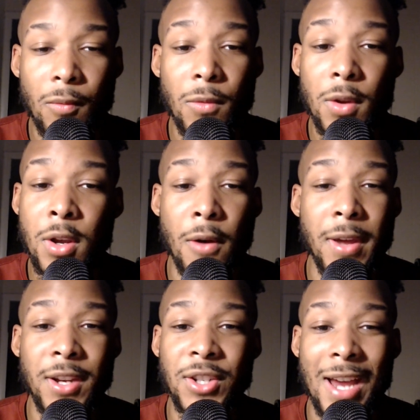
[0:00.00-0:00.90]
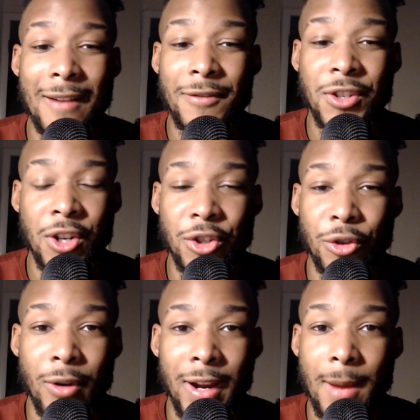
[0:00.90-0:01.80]
You know, they just have such
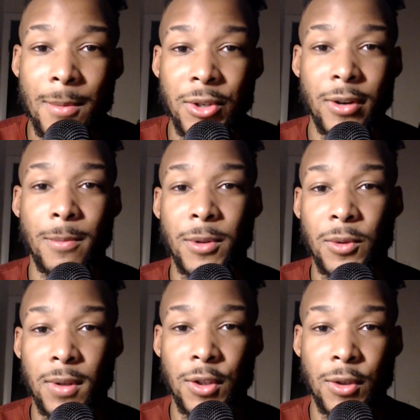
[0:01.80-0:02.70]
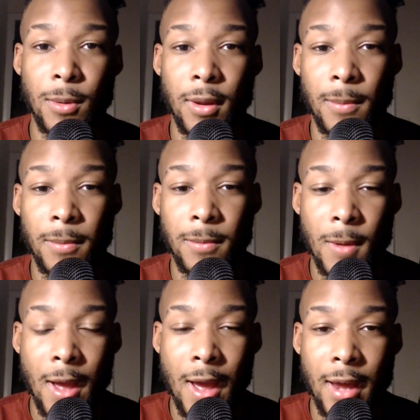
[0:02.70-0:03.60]
great chemistry between the two of them,
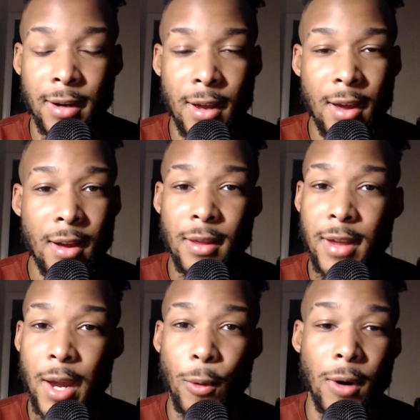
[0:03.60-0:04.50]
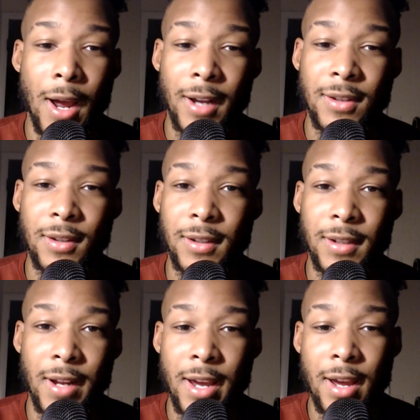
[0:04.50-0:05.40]
and they were excellent
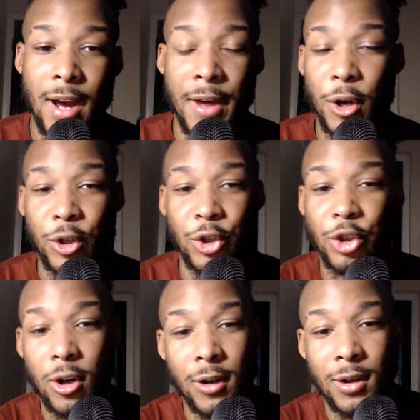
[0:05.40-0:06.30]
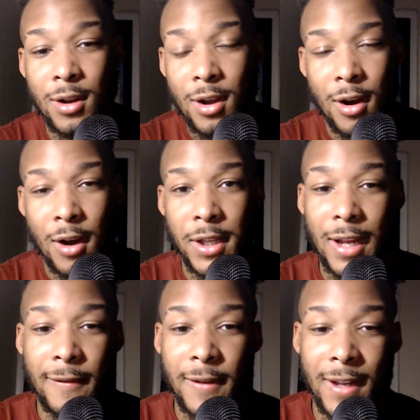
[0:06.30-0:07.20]
today. I thought Son on the
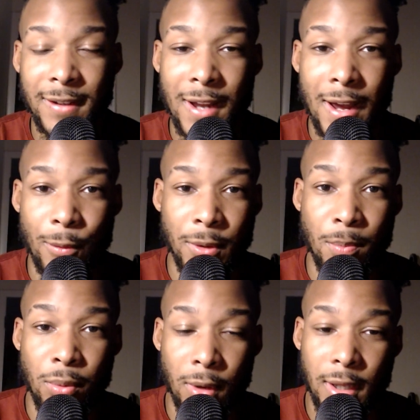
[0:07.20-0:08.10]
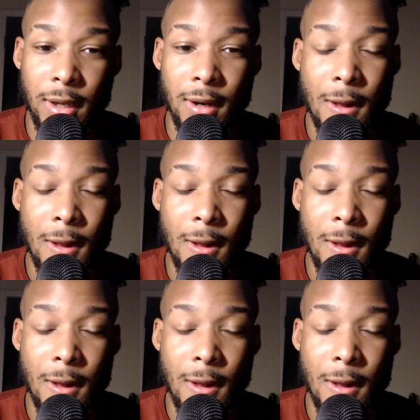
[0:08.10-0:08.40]
left-hand side was brilliant.